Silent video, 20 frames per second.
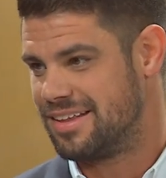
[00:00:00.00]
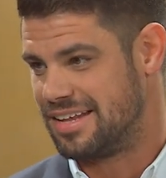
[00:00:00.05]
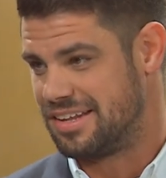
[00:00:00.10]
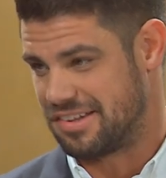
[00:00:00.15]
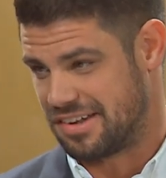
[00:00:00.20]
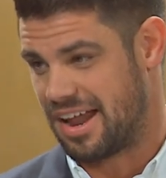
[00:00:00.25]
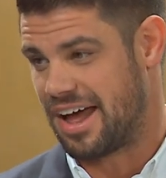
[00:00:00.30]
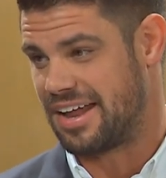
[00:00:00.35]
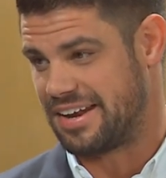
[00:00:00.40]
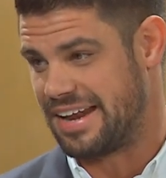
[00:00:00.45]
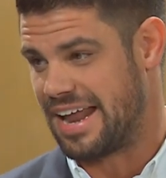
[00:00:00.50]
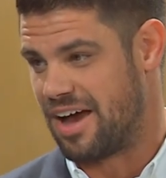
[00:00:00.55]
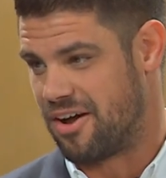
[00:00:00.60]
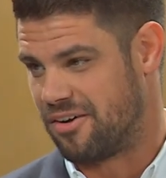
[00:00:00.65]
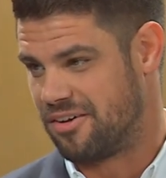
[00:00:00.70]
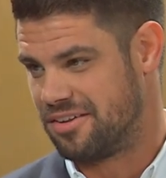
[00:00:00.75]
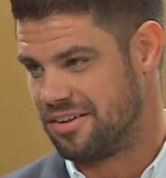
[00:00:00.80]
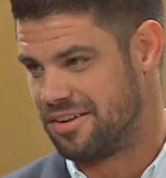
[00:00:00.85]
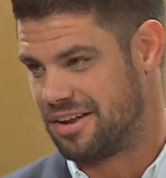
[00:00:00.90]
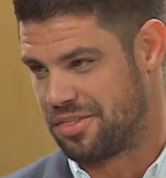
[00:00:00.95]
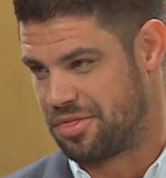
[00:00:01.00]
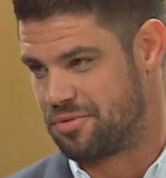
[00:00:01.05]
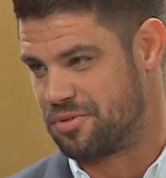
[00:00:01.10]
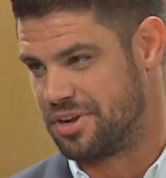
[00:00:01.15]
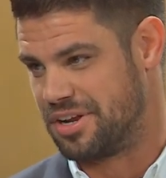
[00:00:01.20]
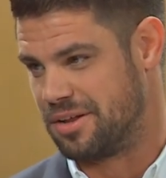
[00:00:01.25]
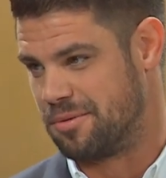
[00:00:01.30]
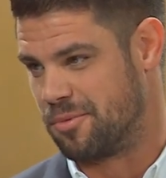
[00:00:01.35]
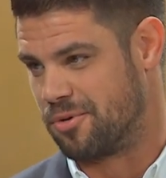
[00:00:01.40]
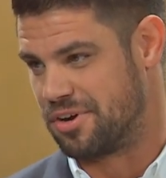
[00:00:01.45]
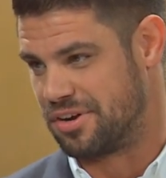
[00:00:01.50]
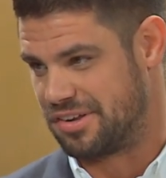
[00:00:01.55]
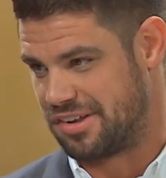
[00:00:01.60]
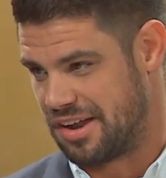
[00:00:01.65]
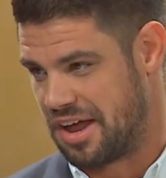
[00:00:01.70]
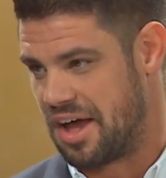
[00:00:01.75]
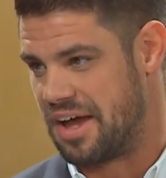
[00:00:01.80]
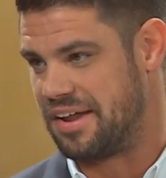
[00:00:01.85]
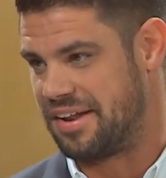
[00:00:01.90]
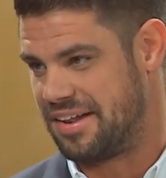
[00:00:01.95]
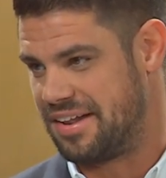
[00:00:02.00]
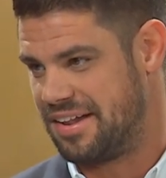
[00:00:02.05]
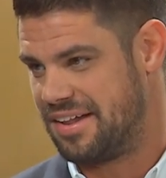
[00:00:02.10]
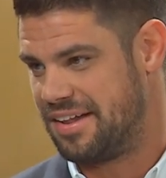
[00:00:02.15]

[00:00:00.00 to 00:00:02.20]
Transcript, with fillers: He's nine now, not three anymore. He's nine.